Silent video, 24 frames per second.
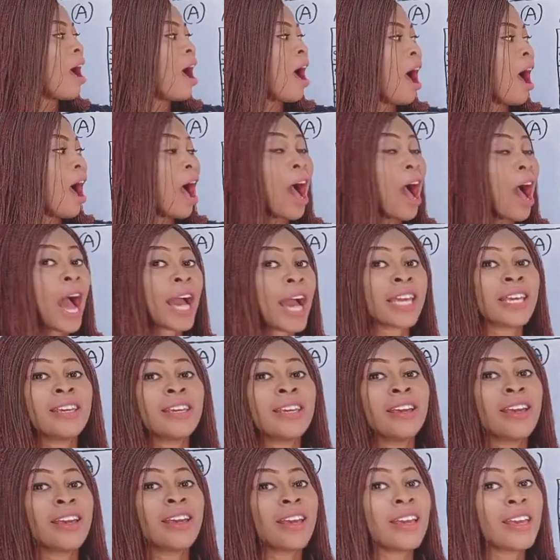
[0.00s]

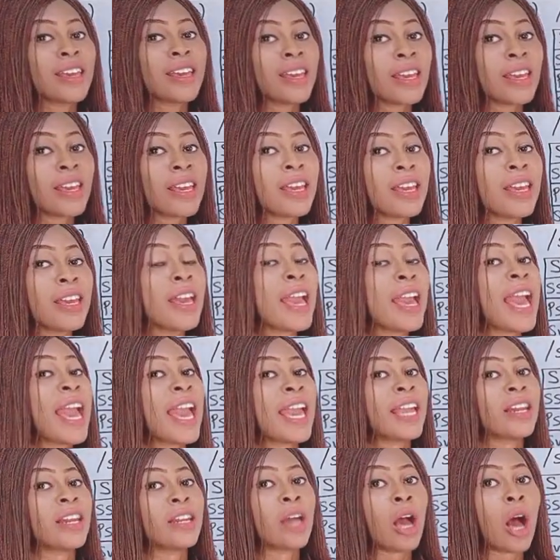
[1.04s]
I, E,
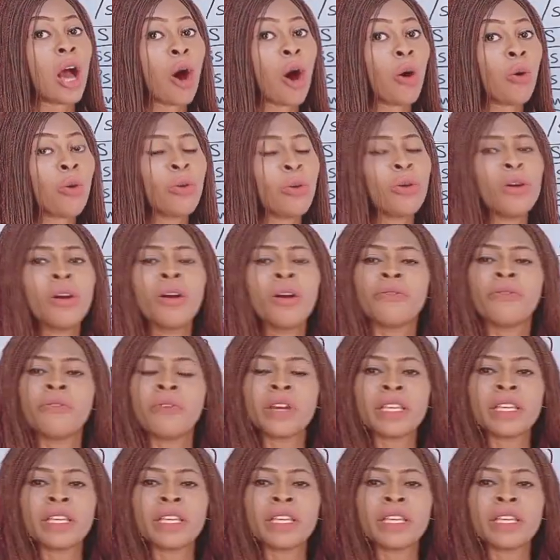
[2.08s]
and O. For